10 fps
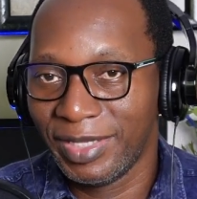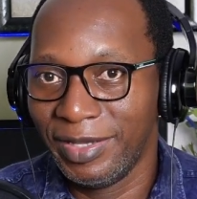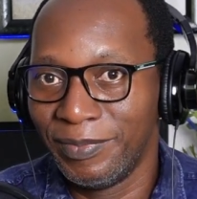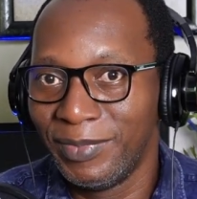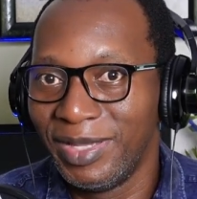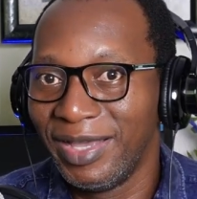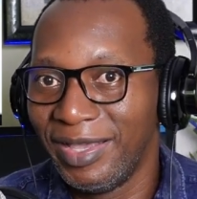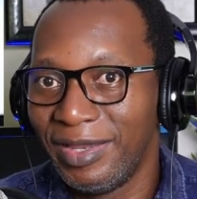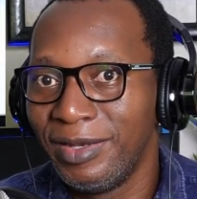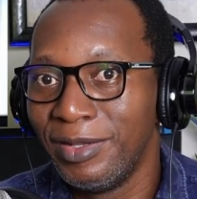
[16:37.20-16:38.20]
Okay,
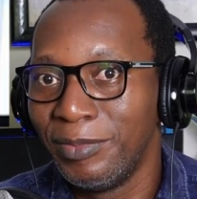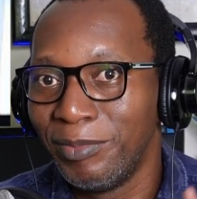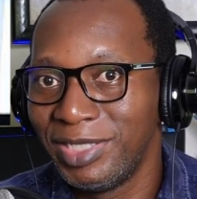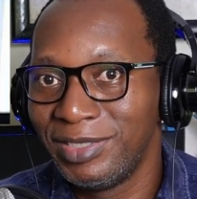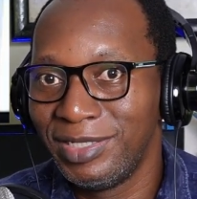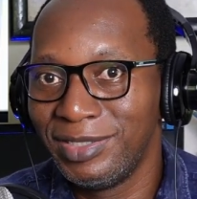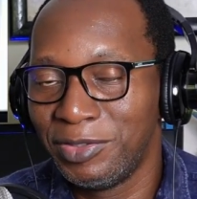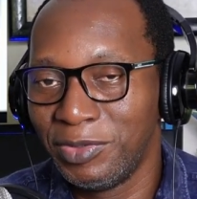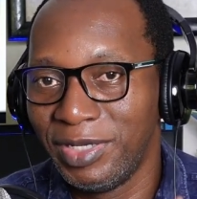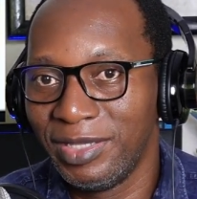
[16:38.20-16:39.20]
again, much
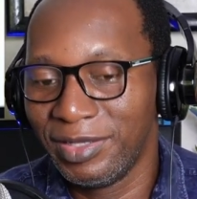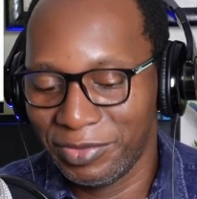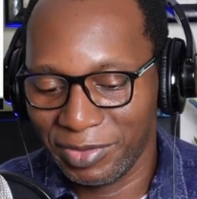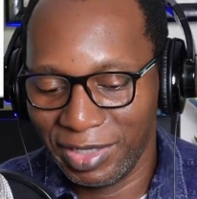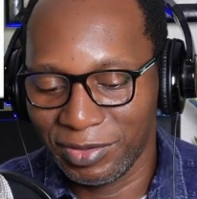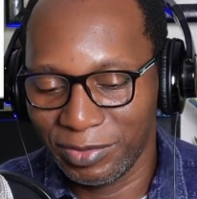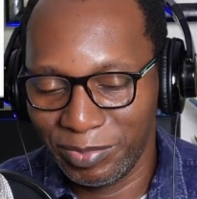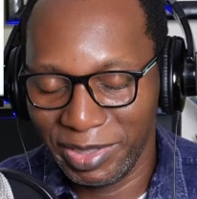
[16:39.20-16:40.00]
easier to hear than to count,